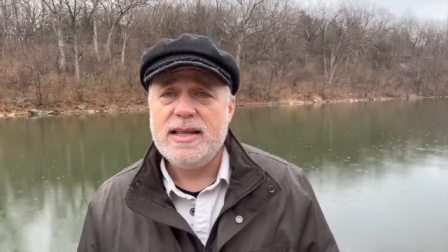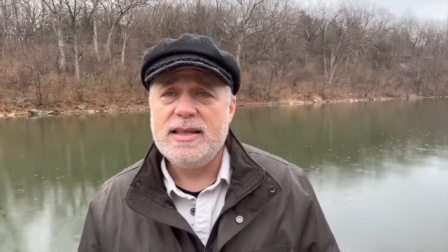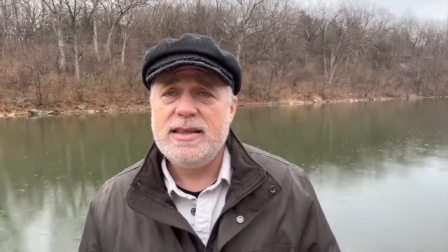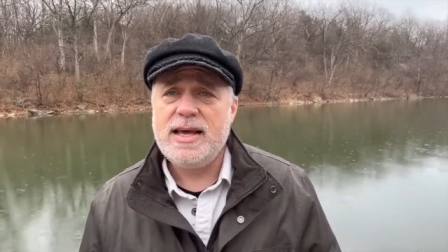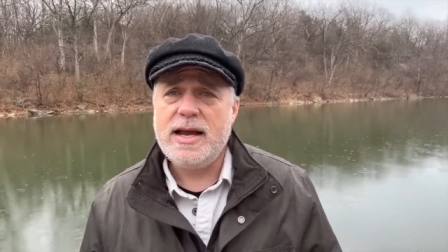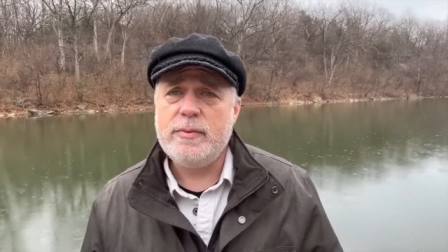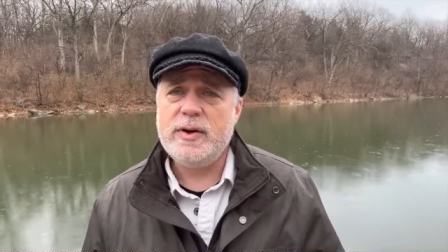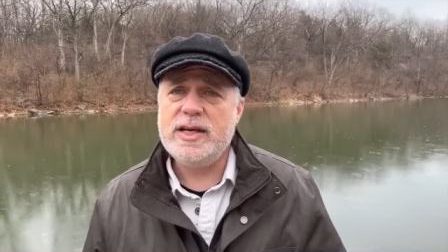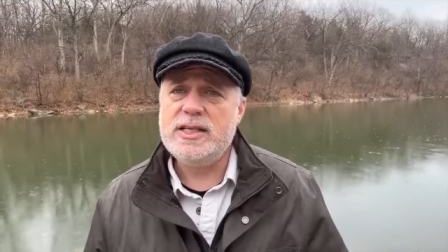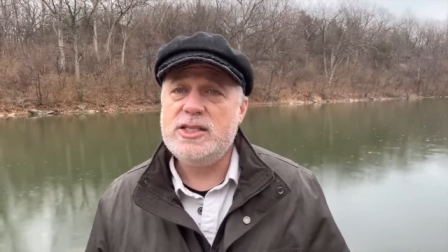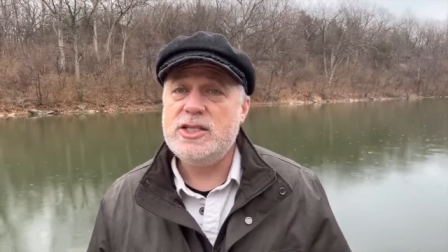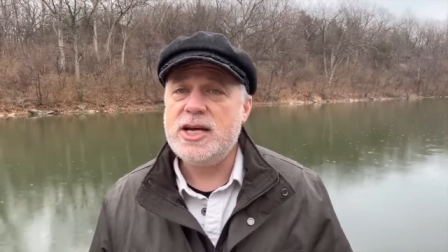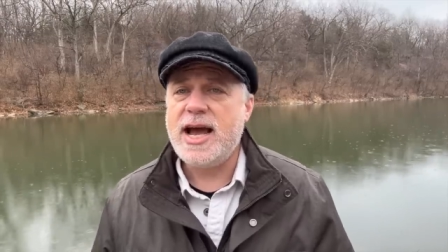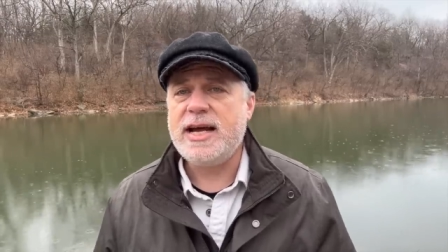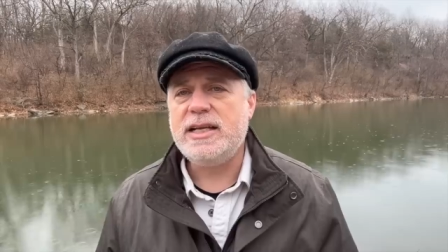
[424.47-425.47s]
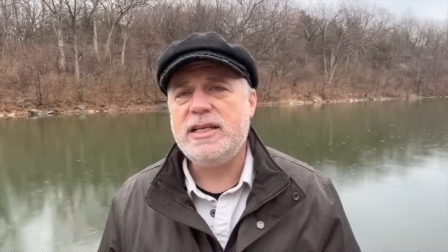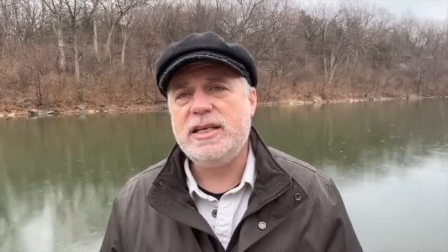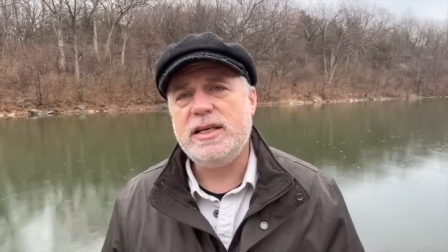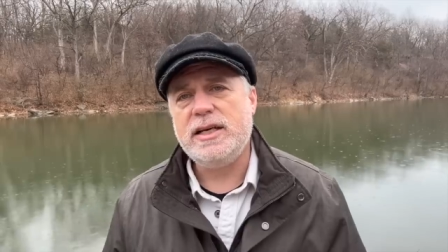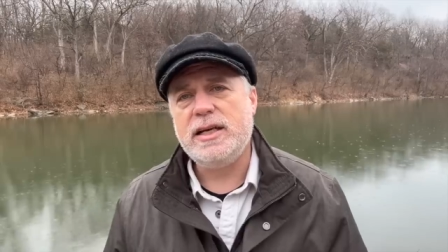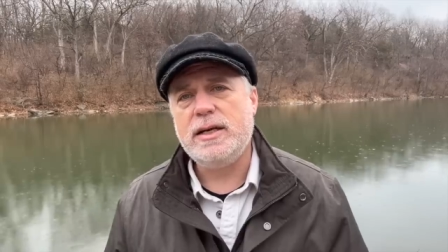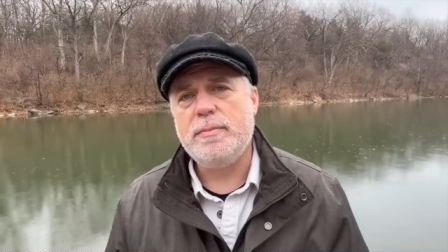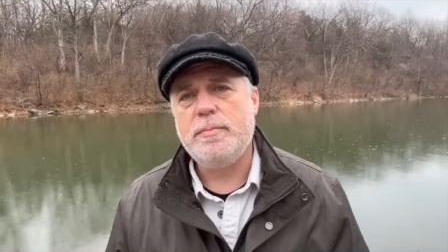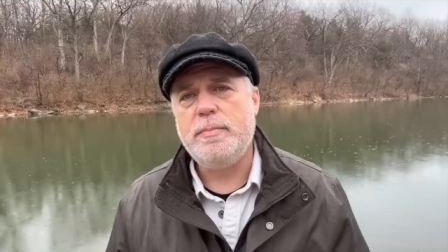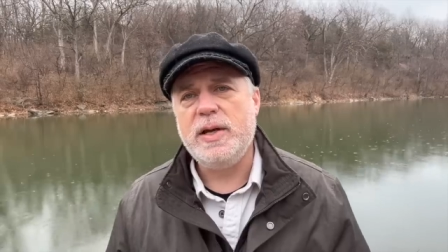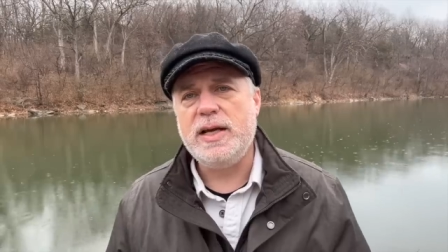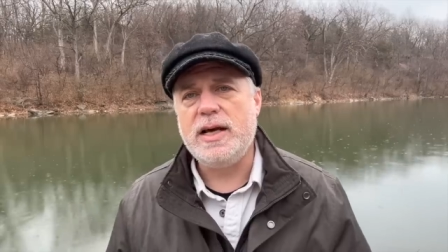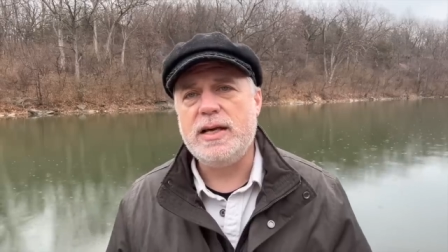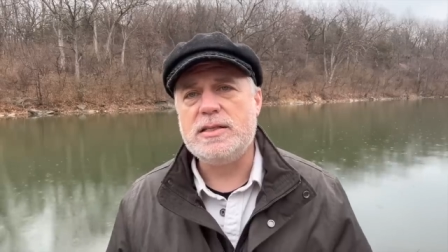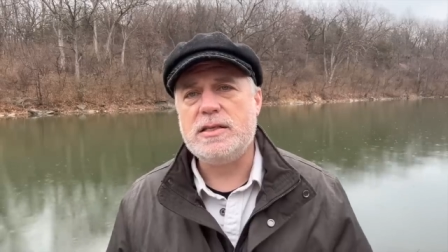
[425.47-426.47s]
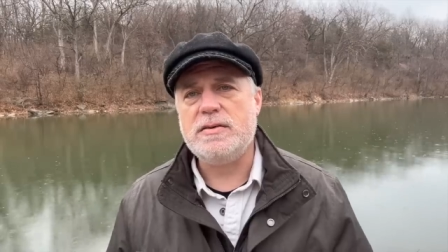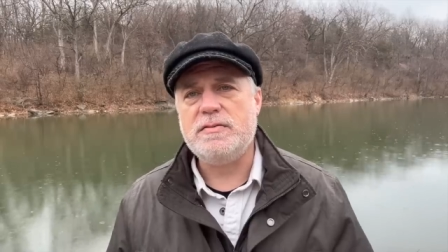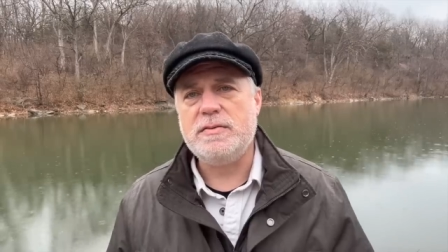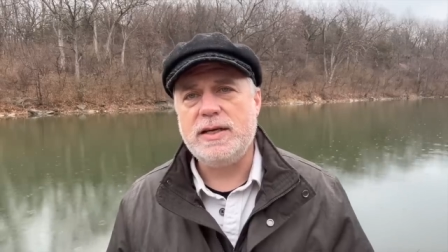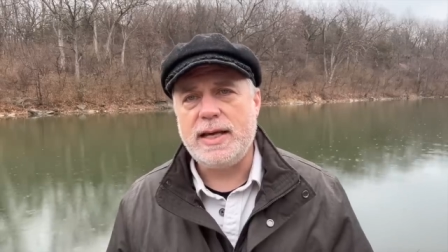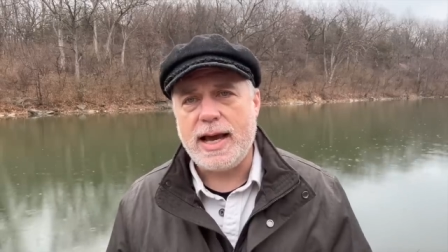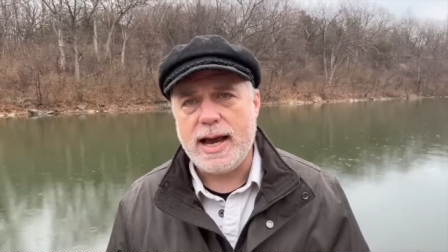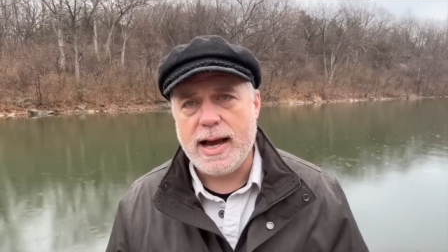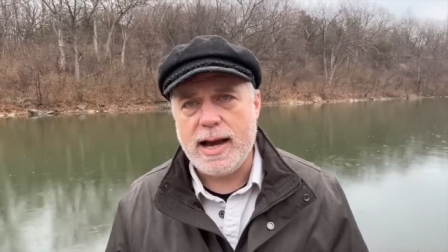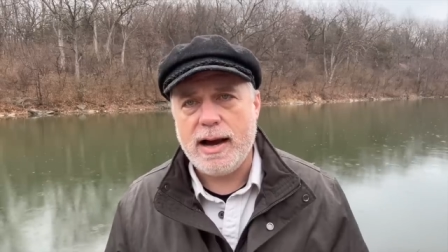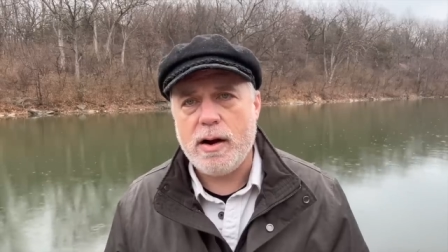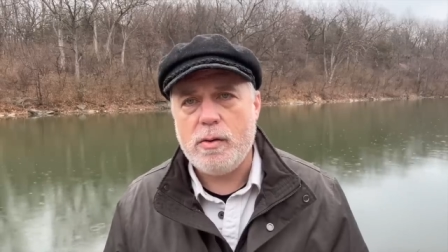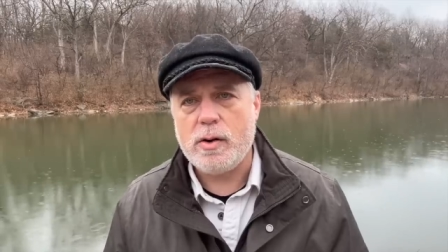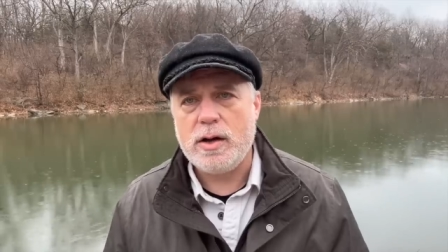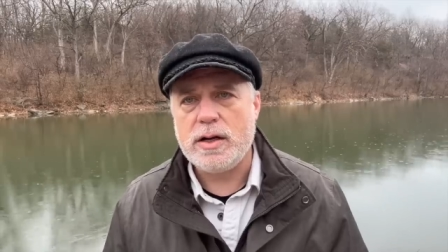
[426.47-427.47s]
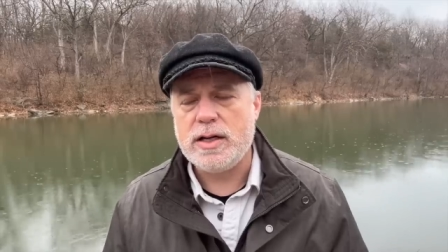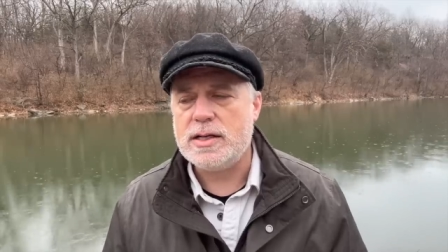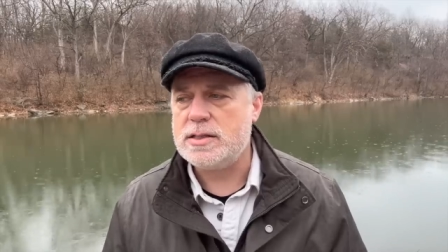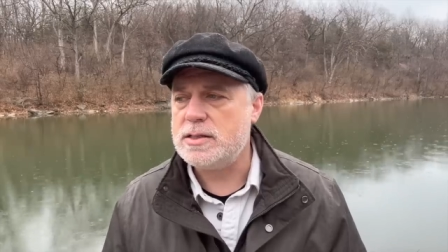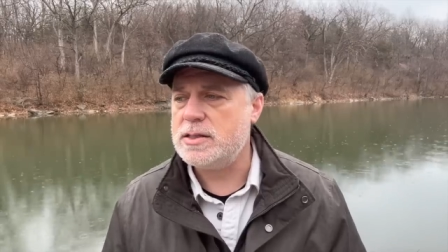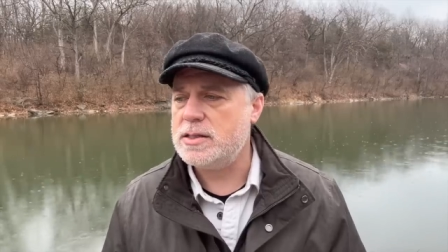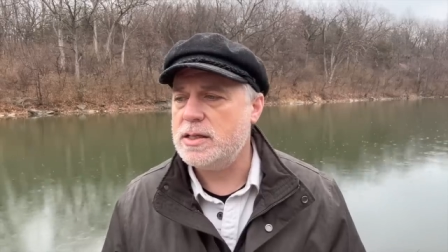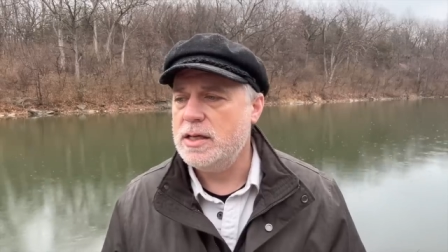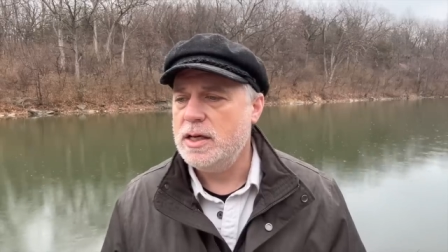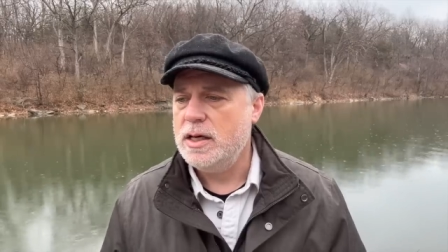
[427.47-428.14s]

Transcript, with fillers: they rejected it because of cowardice.